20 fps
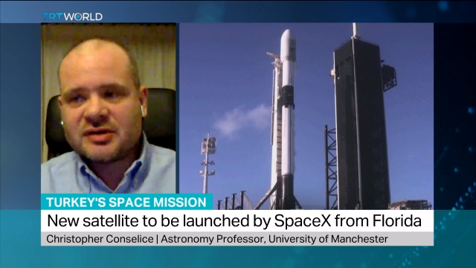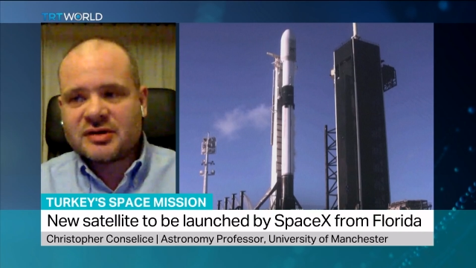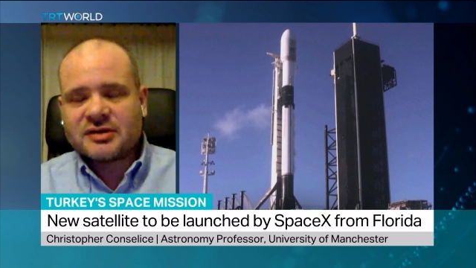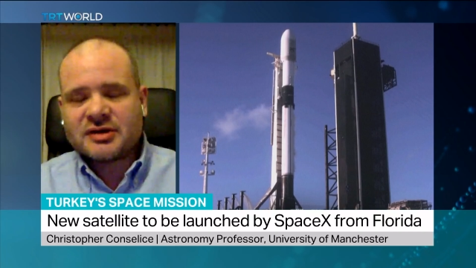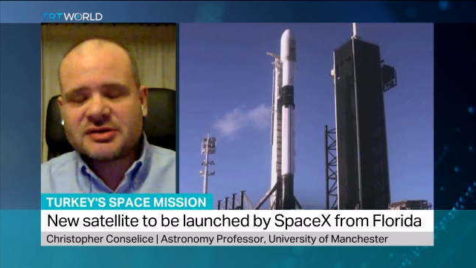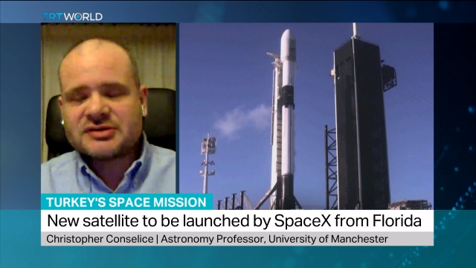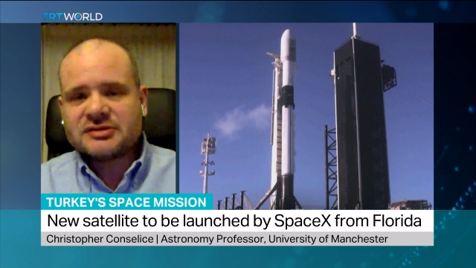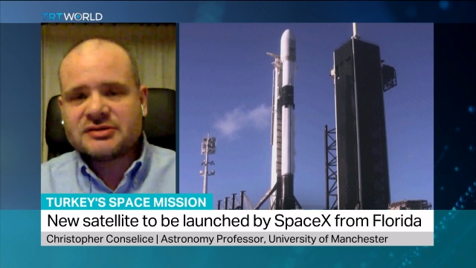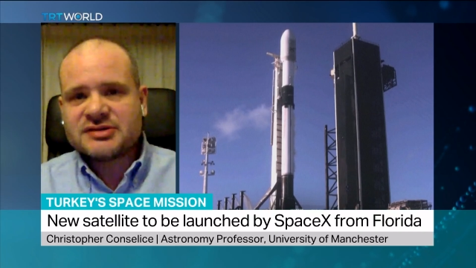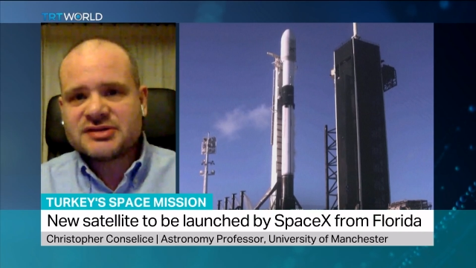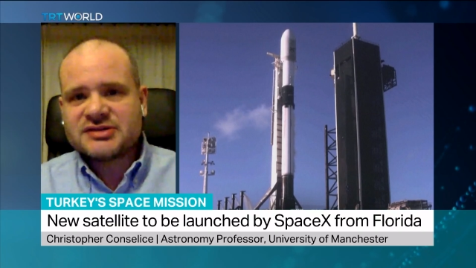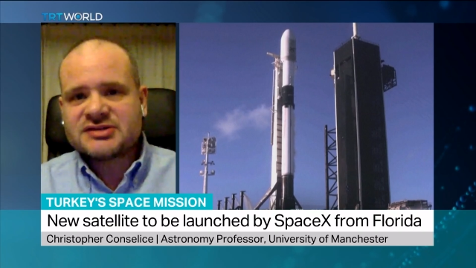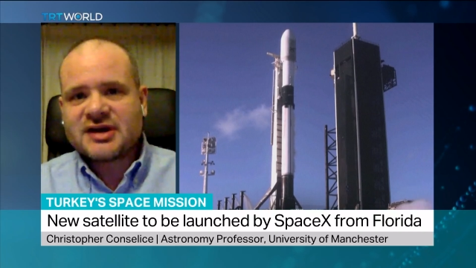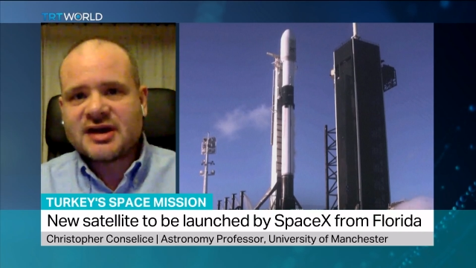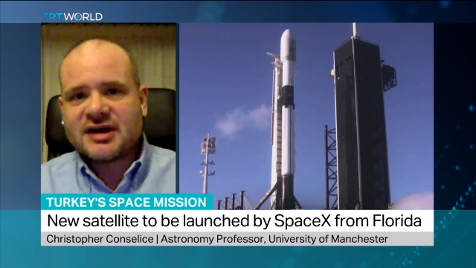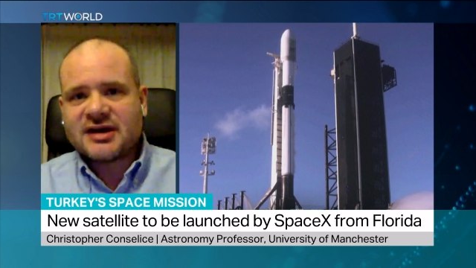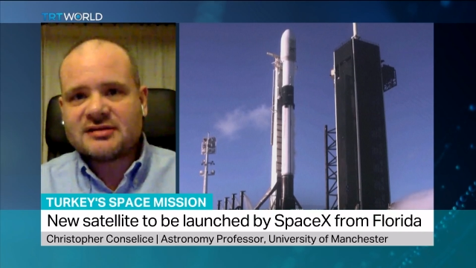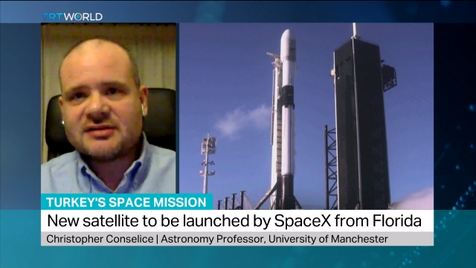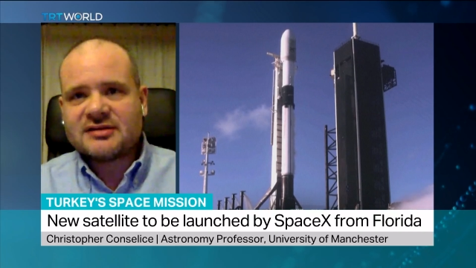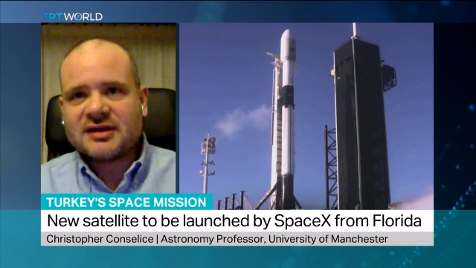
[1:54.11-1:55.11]
and it also is
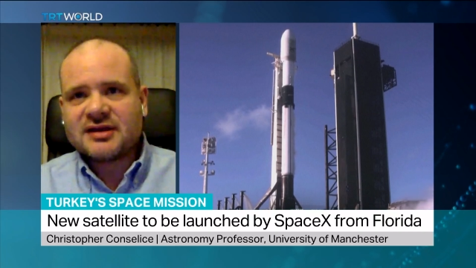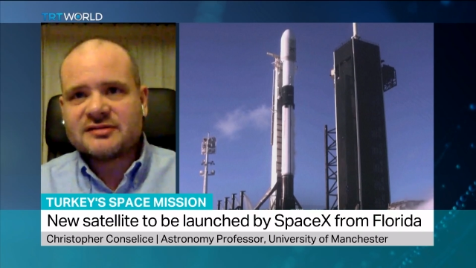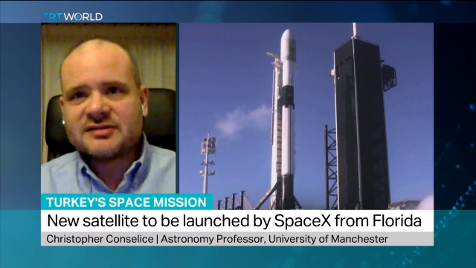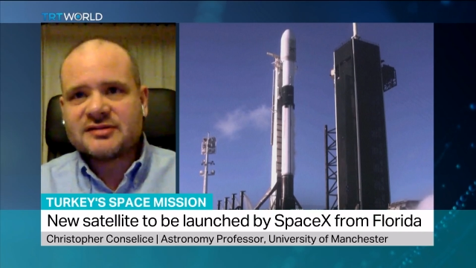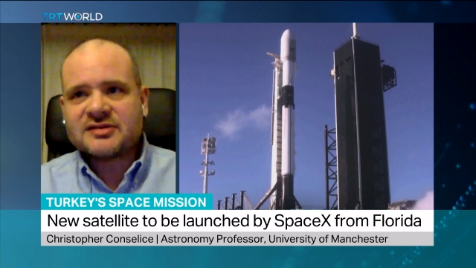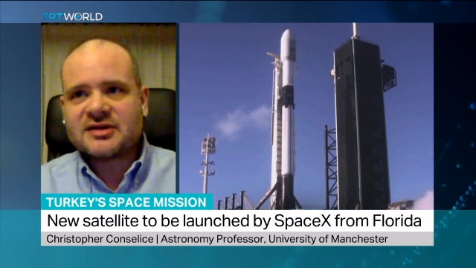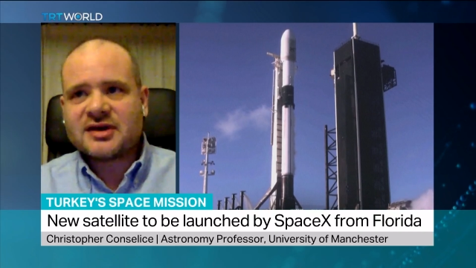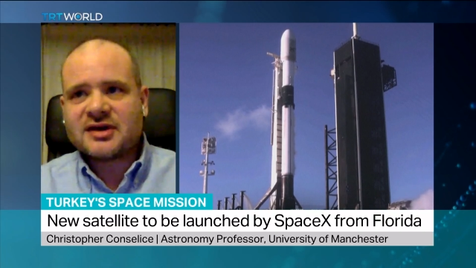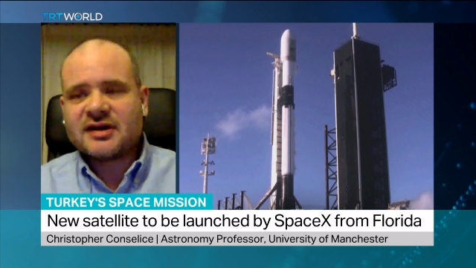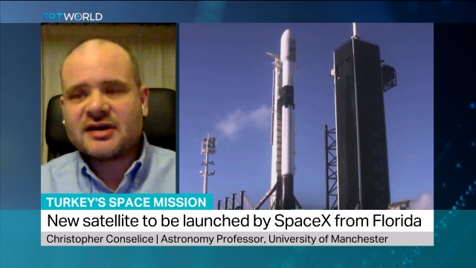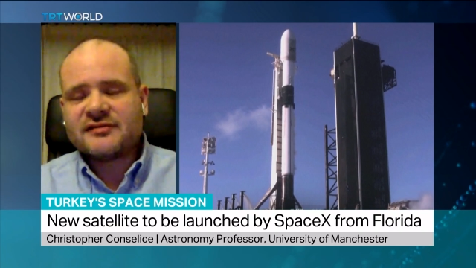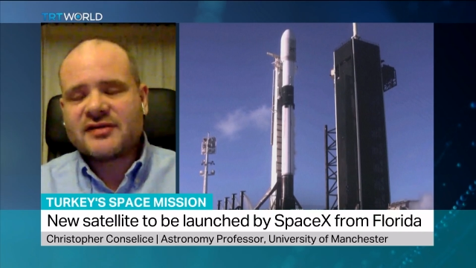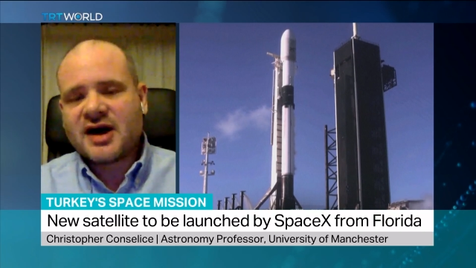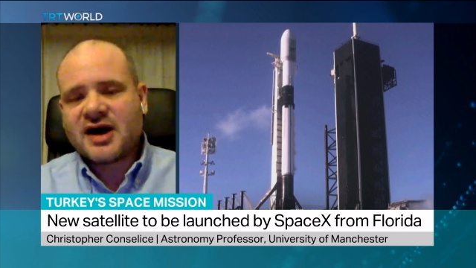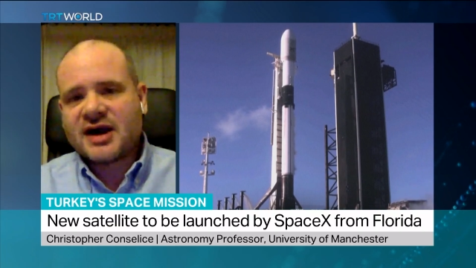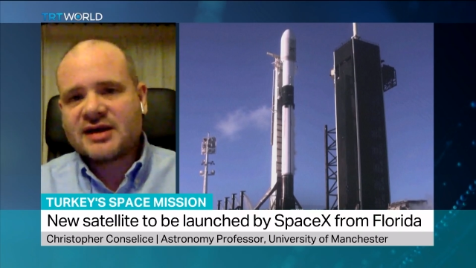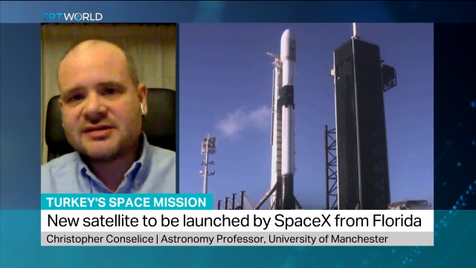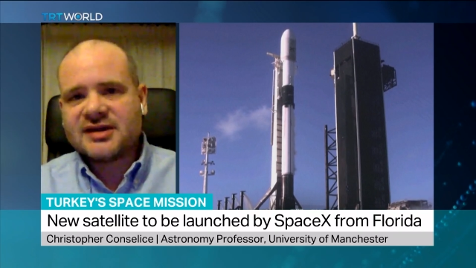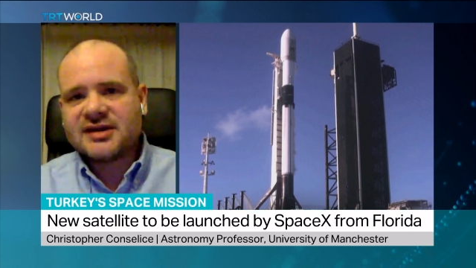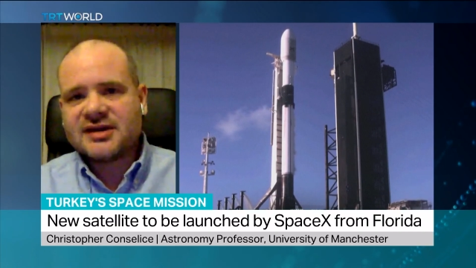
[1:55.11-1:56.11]
a sign that this kind
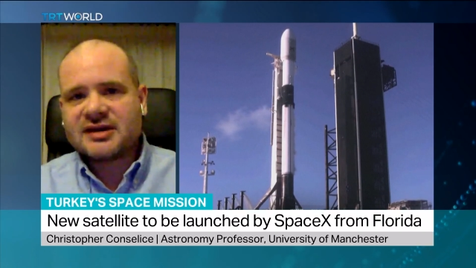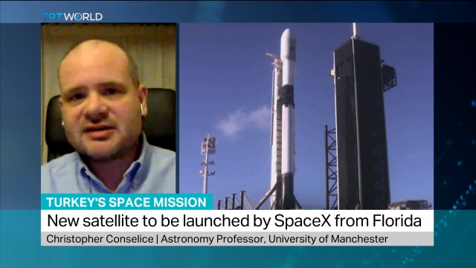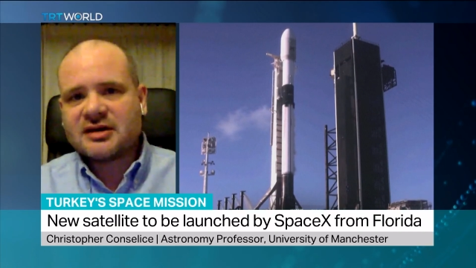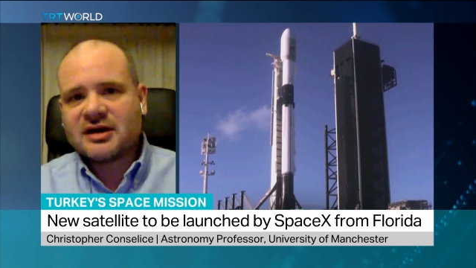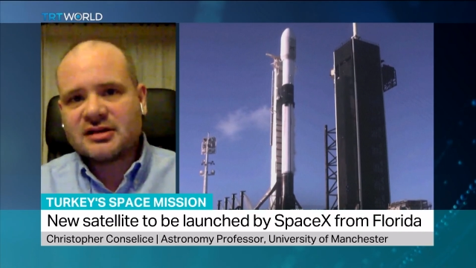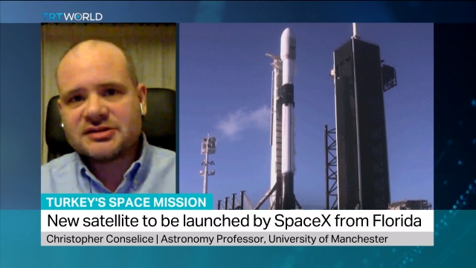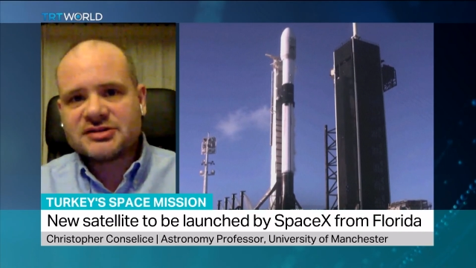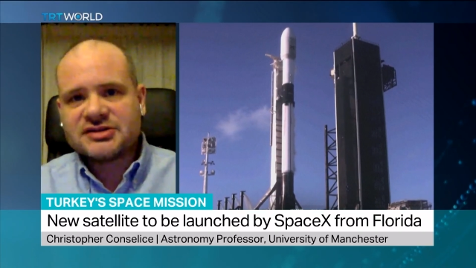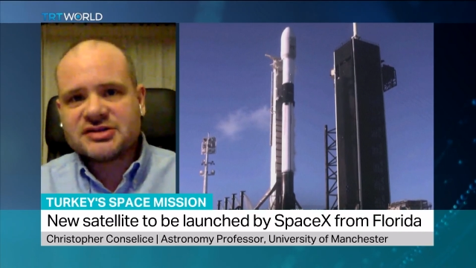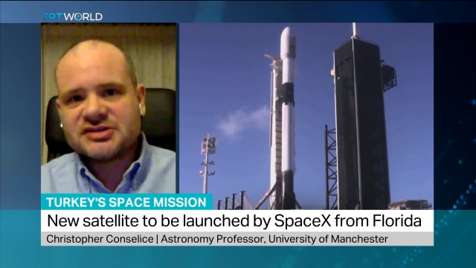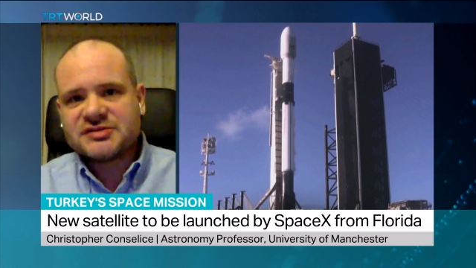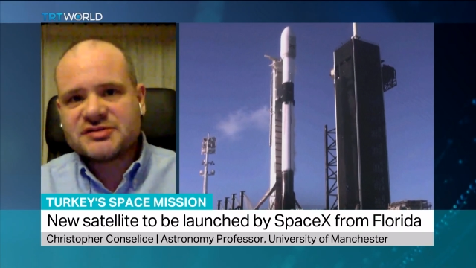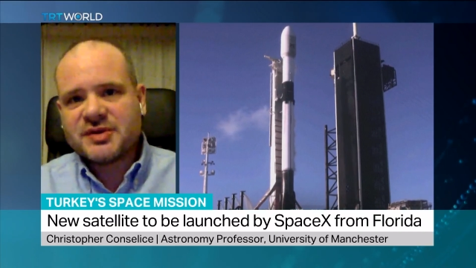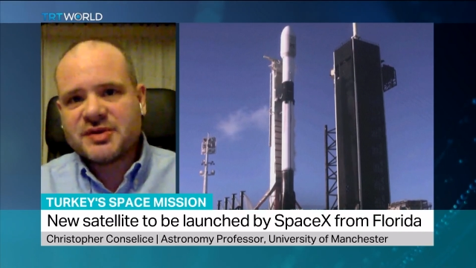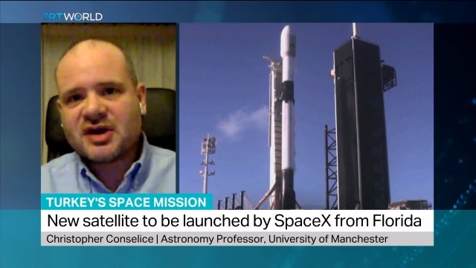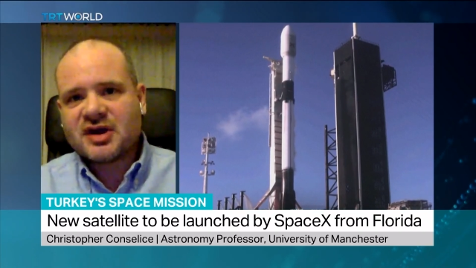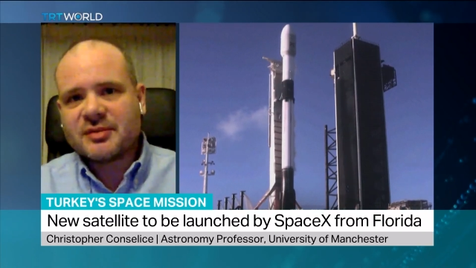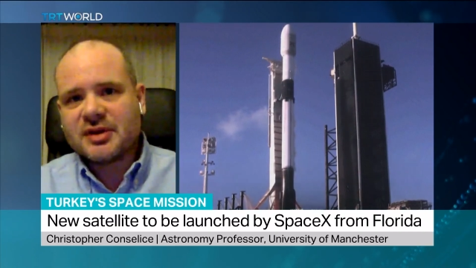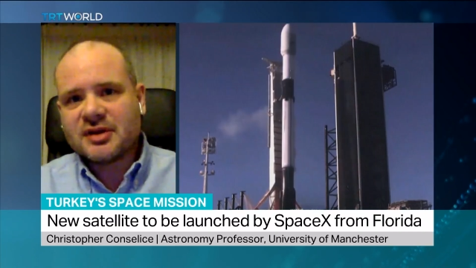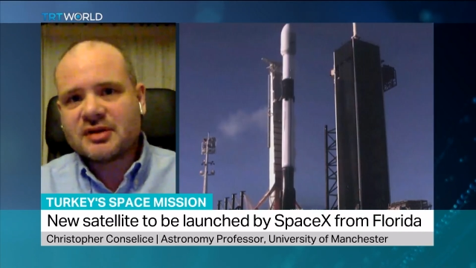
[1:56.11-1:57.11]
of high technology
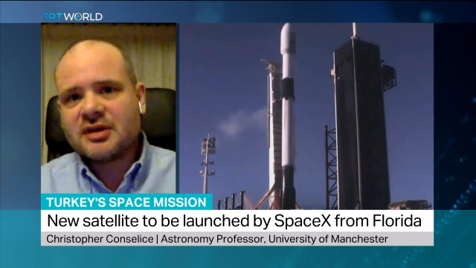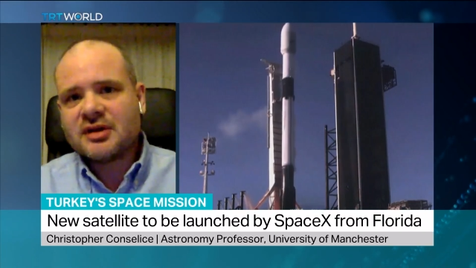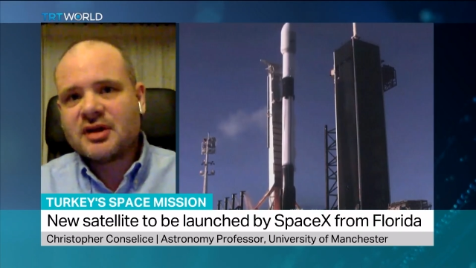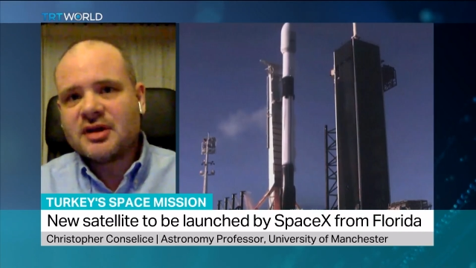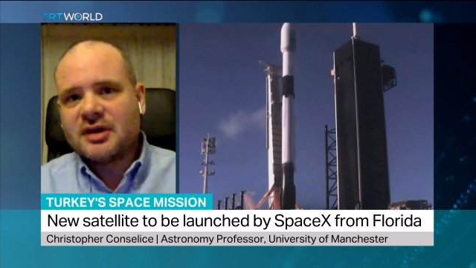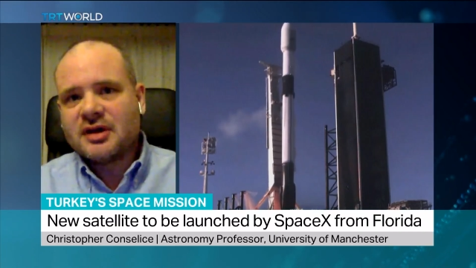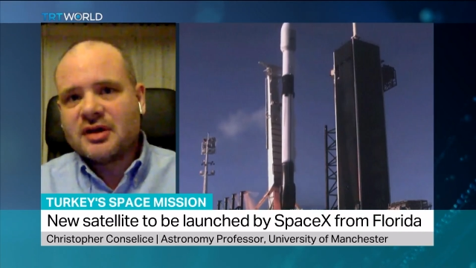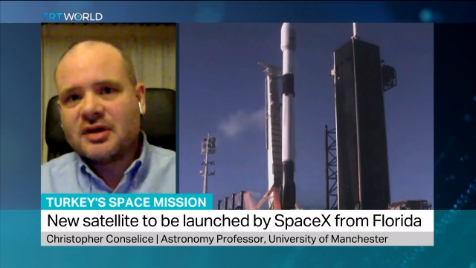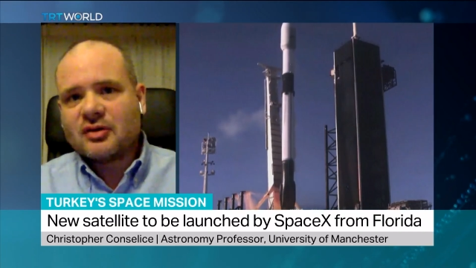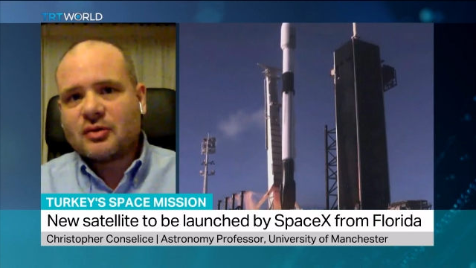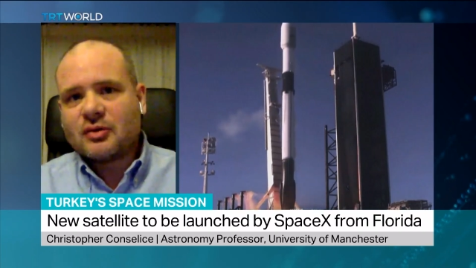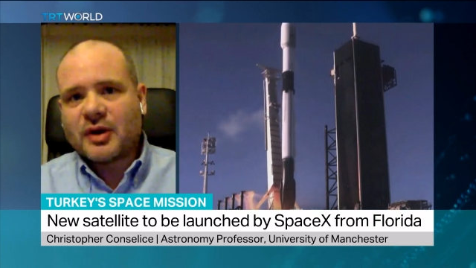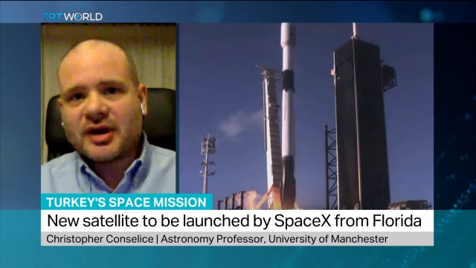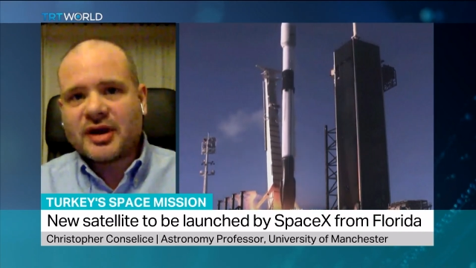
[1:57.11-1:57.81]
is becoming